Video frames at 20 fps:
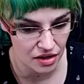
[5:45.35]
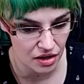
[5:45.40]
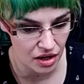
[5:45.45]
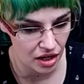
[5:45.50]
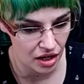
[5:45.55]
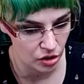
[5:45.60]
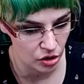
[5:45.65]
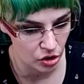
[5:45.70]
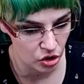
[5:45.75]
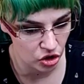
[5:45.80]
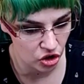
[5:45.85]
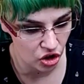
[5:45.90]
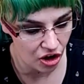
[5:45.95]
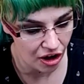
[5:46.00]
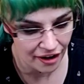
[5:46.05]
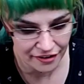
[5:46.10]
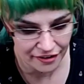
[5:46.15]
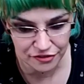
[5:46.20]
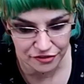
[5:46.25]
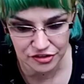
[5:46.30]
a
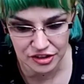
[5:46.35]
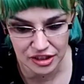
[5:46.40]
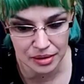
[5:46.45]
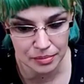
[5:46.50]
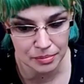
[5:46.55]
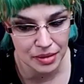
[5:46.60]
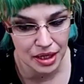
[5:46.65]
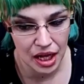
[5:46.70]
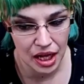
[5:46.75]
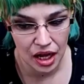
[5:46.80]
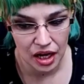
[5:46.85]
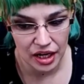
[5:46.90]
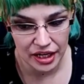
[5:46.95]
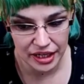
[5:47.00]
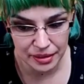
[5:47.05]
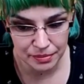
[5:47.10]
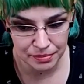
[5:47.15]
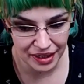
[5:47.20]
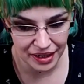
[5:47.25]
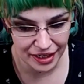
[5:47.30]
lot of them,
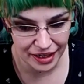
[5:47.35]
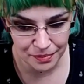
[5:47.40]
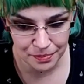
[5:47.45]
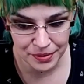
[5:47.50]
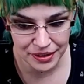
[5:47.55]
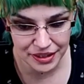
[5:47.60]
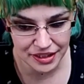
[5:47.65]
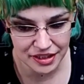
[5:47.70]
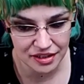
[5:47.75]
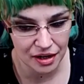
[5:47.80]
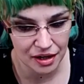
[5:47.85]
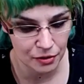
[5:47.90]
in my opinion,